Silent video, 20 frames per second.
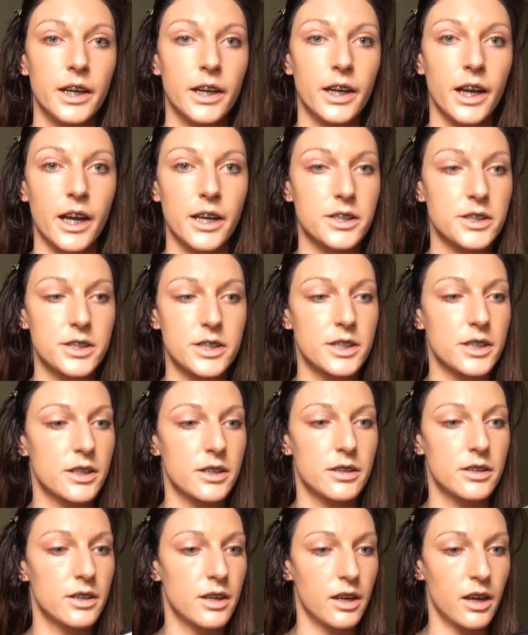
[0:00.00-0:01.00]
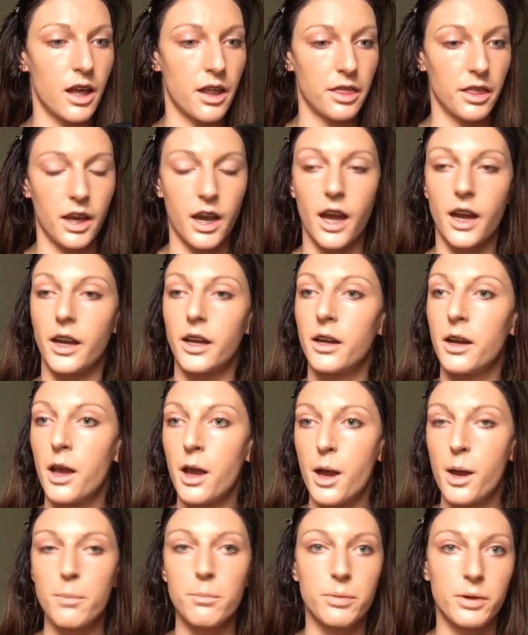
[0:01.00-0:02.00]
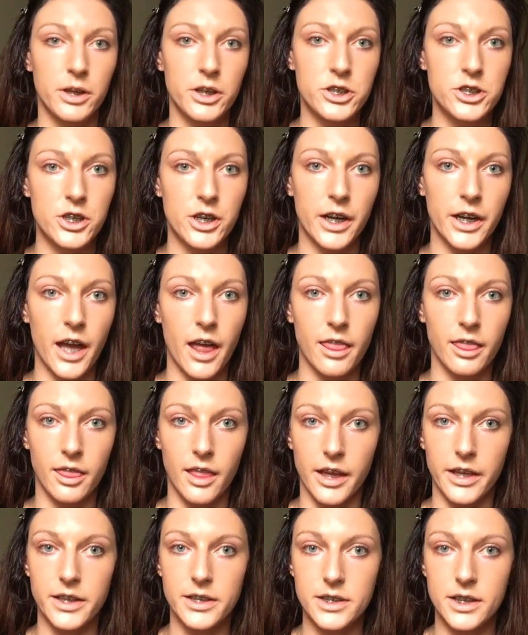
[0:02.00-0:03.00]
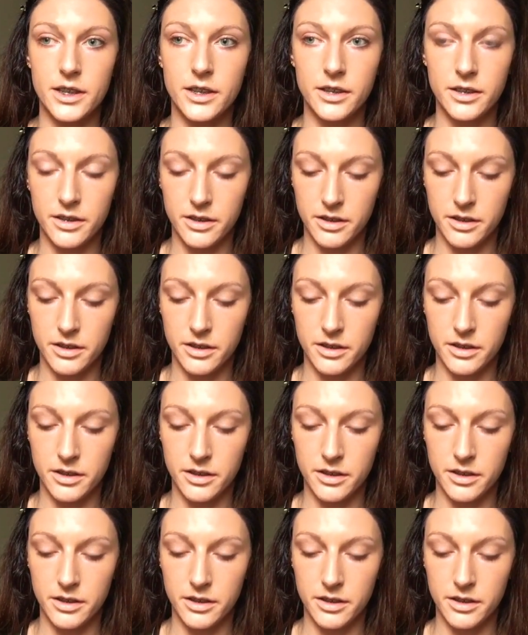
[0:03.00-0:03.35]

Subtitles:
it has nothing on it. I'm pretty sure I got light.